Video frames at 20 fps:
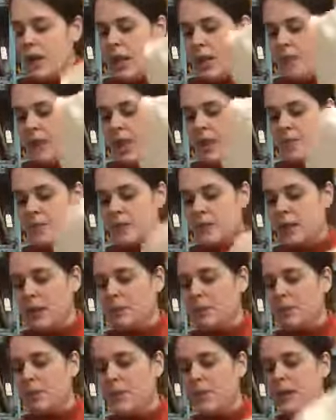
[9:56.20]
Yeah, we have some
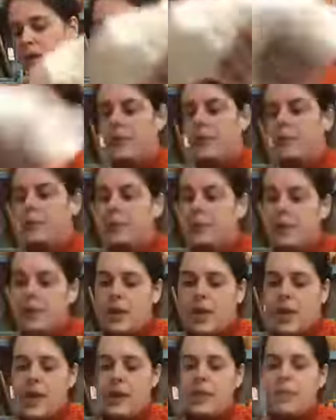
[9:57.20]
capri here.
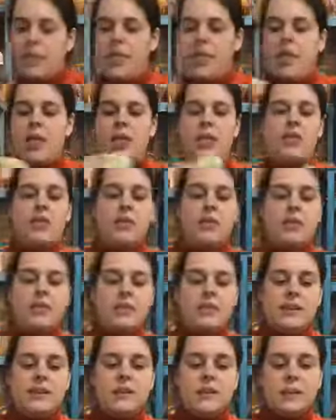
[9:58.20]
The
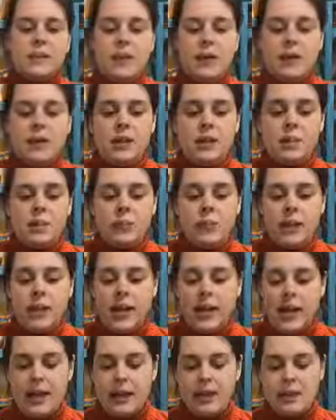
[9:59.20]
difference between the
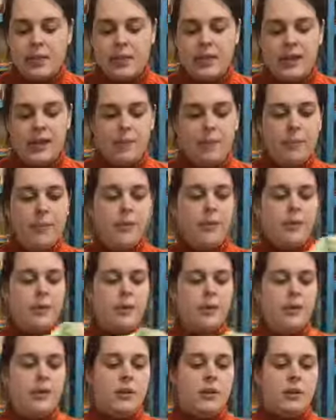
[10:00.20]
capri and the flip,
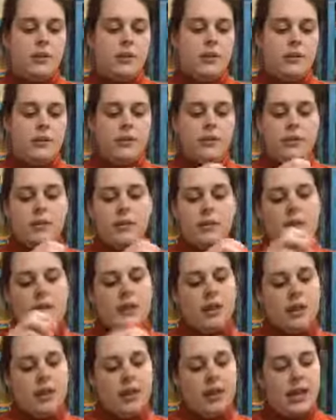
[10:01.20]
now
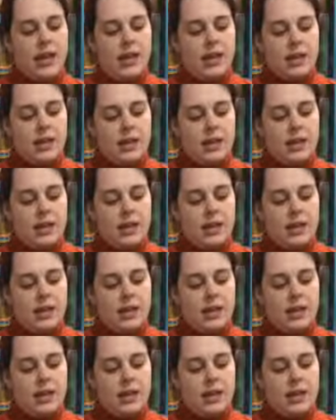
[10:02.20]
again